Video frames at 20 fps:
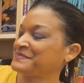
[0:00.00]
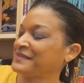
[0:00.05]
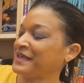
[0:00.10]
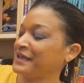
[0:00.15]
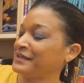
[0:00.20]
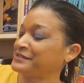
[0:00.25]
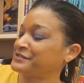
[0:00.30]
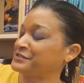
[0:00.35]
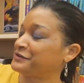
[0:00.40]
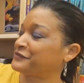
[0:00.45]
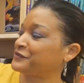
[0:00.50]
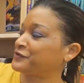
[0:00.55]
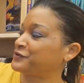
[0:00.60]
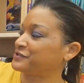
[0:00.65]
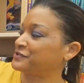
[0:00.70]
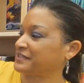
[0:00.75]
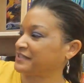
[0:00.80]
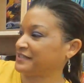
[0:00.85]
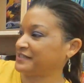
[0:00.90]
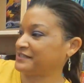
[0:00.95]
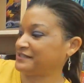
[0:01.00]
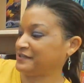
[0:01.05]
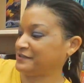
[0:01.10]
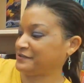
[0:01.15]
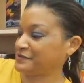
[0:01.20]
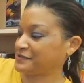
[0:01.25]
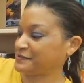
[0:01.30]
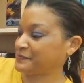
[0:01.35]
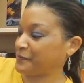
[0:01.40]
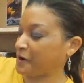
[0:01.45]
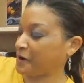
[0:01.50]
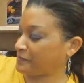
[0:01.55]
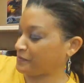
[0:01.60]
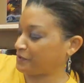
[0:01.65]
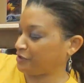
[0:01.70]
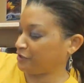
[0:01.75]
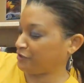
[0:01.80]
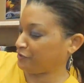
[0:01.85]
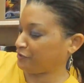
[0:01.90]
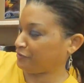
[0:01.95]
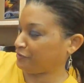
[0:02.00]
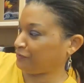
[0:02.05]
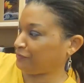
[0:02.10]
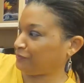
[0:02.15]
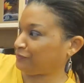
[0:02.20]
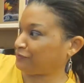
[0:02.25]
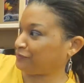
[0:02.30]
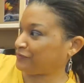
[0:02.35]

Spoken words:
And so, of course, like I said, there's barbecue,